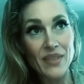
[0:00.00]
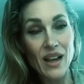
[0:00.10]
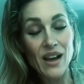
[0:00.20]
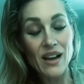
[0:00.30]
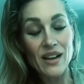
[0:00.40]

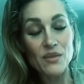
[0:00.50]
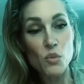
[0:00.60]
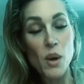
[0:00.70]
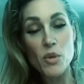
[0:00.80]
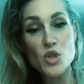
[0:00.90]

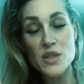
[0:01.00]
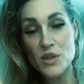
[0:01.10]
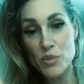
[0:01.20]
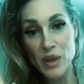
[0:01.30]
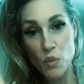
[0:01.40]
emotions
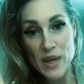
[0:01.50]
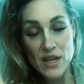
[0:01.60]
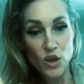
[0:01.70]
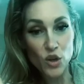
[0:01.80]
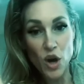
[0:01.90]
or being
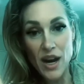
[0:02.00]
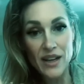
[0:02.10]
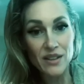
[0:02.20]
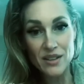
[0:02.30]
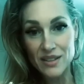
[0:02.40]
weak or
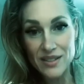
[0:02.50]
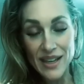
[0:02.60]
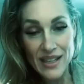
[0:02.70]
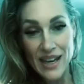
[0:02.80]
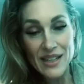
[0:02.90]
crying or
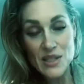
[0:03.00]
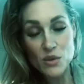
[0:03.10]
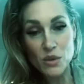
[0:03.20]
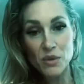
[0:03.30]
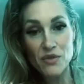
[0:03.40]
any
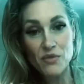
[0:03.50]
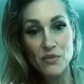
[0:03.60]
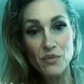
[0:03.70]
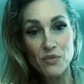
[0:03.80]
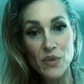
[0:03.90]
sort
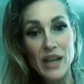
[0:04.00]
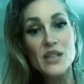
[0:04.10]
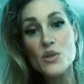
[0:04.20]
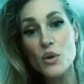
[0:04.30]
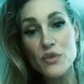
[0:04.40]

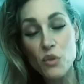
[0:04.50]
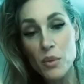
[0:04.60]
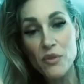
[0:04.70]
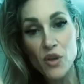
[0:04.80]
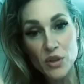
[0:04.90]
of
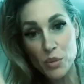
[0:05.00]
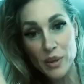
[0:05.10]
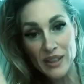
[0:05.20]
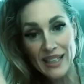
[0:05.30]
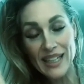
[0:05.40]
form of
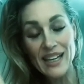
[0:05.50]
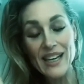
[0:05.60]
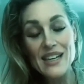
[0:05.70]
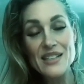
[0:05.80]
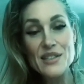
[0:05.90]
vulnerability.
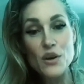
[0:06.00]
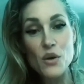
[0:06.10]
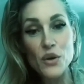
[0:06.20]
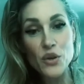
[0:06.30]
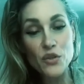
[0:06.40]

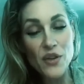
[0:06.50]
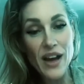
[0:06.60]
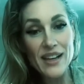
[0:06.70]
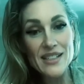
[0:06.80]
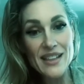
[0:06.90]
So you'll
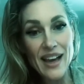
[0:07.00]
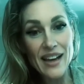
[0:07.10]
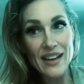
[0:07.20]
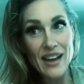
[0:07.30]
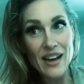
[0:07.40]
find
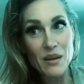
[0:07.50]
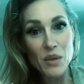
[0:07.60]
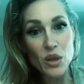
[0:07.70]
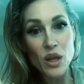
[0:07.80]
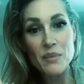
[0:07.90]
that
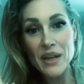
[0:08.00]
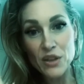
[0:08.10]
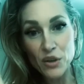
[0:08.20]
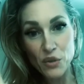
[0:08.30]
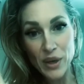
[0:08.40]
a lot of men
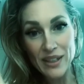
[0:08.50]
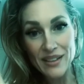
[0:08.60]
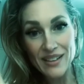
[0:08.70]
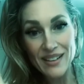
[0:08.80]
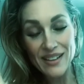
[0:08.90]
are
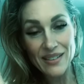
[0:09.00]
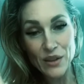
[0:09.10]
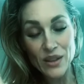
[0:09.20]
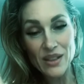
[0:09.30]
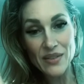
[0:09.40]
avoidant in
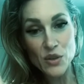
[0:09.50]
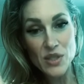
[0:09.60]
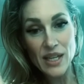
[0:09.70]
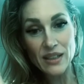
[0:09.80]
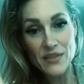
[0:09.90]
their
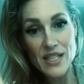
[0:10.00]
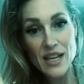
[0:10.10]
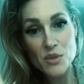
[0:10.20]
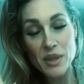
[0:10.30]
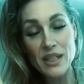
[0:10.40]
style of
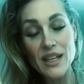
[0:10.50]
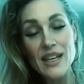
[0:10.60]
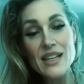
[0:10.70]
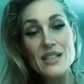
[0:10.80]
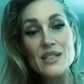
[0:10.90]
attachment.
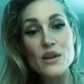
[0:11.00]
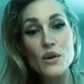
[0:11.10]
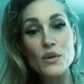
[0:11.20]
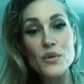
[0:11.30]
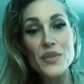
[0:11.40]

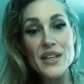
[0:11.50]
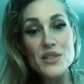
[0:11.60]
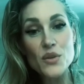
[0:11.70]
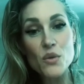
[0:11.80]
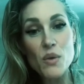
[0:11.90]
So
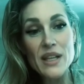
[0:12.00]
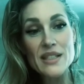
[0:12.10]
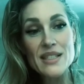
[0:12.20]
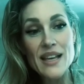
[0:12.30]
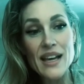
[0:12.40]
these are the
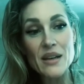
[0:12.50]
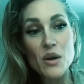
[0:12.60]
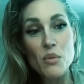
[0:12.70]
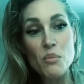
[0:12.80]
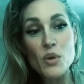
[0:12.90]
ones that
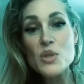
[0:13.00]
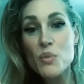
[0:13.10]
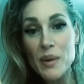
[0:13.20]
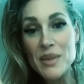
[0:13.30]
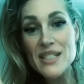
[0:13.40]
most
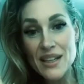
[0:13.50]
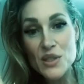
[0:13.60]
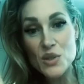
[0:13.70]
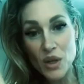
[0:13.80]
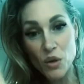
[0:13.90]
women tend to
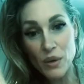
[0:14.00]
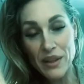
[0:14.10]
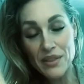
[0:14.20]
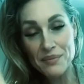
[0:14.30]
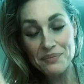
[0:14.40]
struggle
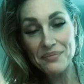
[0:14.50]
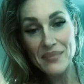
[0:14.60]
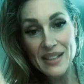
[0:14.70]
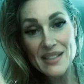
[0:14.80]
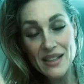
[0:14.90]
with.
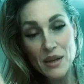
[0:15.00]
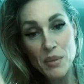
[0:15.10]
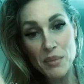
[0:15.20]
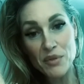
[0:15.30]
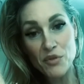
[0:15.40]
It's the
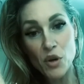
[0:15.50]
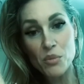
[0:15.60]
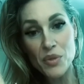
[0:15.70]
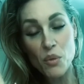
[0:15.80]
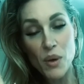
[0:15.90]
commitment
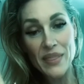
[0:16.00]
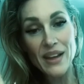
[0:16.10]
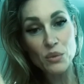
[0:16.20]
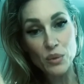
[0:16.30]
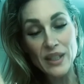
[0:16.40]
phobe, the one
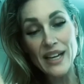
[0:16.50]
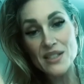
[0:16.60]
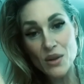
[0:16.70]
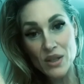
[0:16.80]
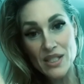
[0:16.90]
that really
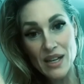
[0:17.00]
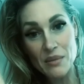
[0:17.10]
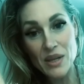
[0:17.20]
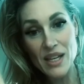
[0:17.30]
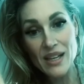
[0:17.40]
has a hard
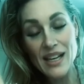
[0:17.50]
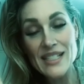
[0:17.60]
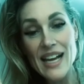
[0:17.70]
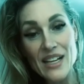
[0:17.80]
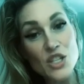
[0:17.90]
time
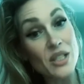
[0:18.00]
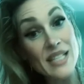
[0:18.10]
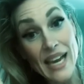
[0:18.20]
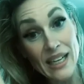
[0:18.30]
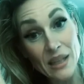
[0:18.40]
attaching
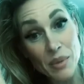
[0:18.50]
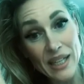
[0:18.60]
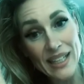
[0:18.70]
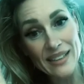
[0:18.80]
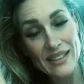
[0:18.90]
to
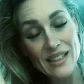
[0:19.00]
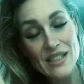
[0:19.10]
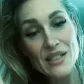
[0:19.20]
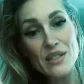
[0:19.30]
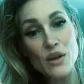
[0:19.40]
anybody.
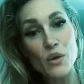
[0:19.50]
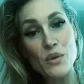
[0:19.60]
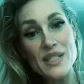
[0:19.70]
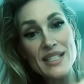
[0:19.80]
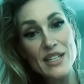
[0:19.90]

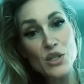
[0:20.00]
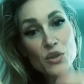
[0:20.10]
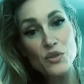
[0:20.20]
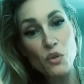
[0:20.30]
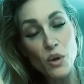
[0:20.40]
So stay
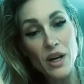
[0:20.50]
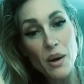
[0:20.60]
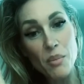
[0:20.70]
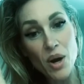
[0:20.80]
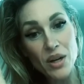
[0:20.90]
tuned
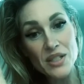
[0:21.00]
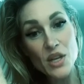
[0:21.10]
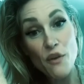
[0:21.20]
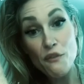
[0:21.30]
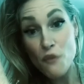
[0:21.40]
for part
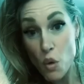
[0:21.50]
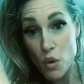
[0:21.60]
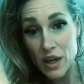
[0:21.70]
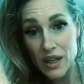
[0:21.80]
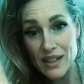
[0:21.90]

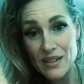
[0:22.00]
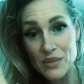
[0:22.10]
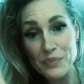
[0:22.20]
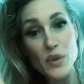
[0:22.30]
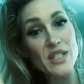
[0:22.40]
4
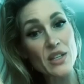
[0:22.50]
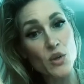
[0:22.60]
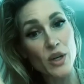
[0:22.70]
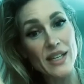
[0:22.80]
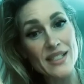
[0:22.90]
with
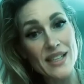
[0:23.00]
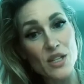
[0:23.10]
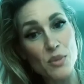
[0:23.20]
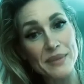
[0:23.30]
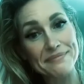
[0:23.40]
disorganized
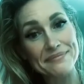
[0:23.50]
attachment.